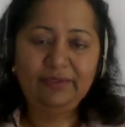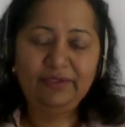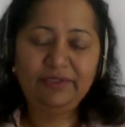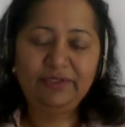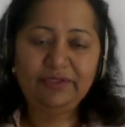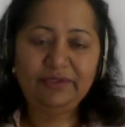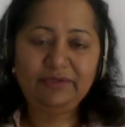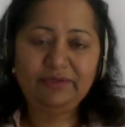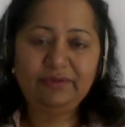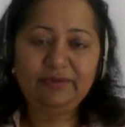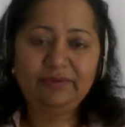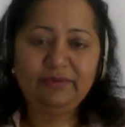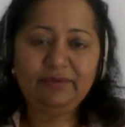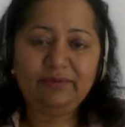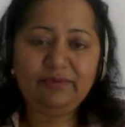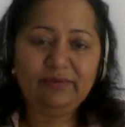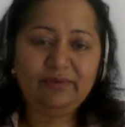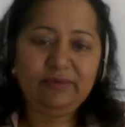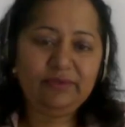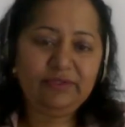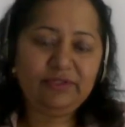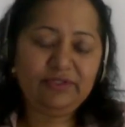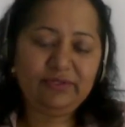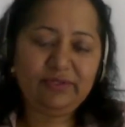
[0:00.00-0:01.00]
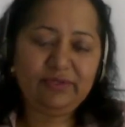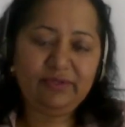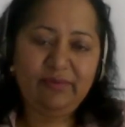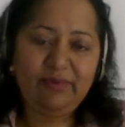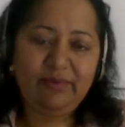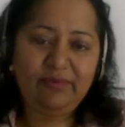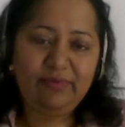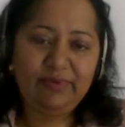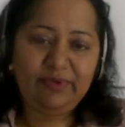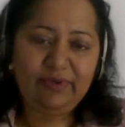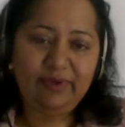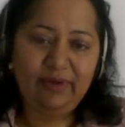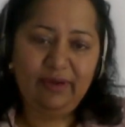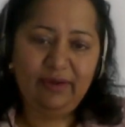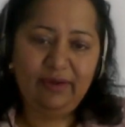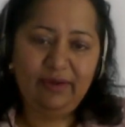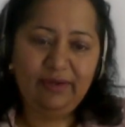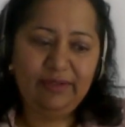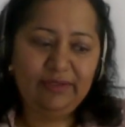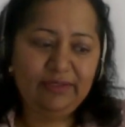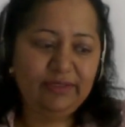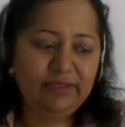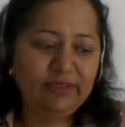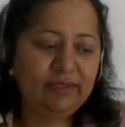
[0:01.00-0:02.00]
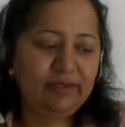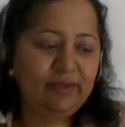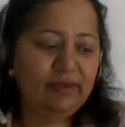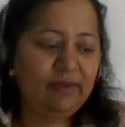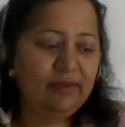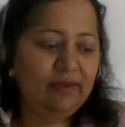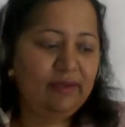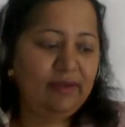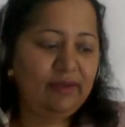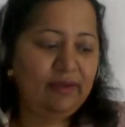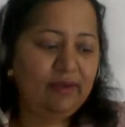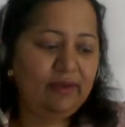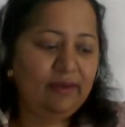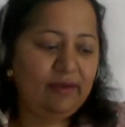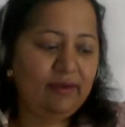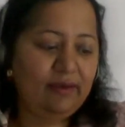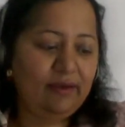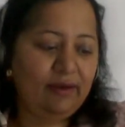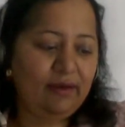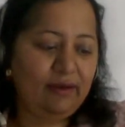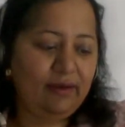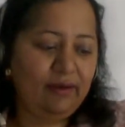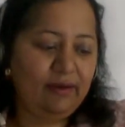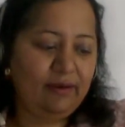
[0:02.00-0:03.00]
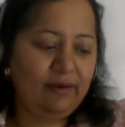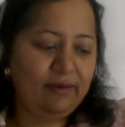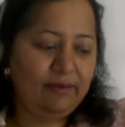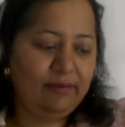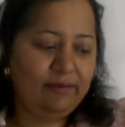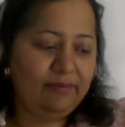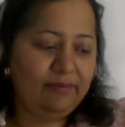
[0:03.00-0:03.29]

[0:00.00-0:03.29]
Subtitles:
to remember God, uh,